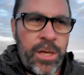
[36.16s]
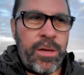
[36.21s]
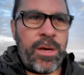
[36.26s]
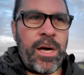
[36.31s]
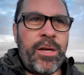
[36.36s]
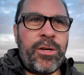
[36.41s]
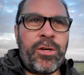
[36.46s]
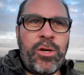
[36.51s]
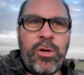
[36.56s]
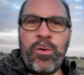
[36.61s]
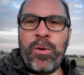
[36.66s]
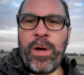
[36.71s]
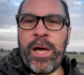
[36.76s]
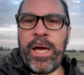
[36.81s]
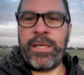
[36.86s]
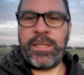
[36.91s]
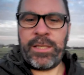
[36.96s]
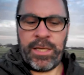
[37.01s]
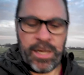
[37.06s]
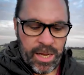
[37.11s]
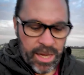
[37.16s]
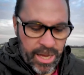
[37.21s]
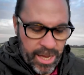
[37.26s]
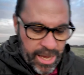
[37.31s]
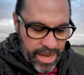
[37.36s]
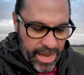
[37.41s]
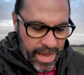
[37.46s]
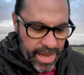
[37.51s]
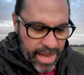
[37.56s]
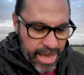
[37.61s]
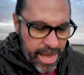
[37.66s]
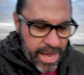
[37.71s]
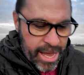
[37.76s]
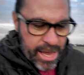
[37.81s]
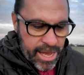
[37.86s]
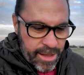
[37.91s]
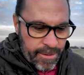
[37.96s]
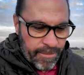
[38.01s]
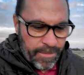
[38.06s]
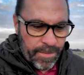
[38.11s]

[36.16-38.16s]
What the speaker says: you how to create a